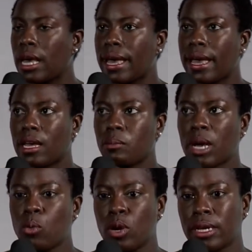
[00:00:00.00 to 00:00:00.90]
And
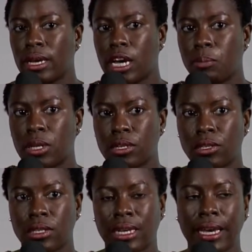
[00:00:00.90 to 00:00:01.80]
my work
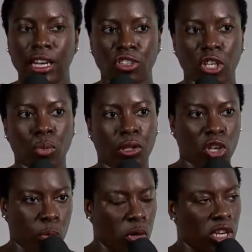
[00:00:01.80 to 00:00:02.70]
encompassed engaging with
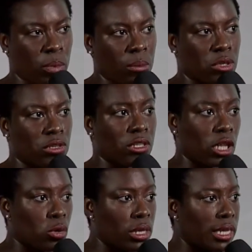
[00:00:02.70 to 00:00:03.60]
community members
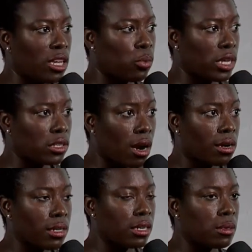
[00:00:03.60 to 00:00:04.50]
locally in West
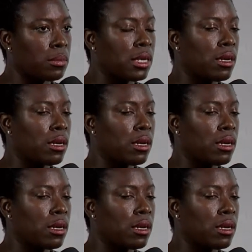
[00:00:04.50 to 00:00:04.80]
Harlem,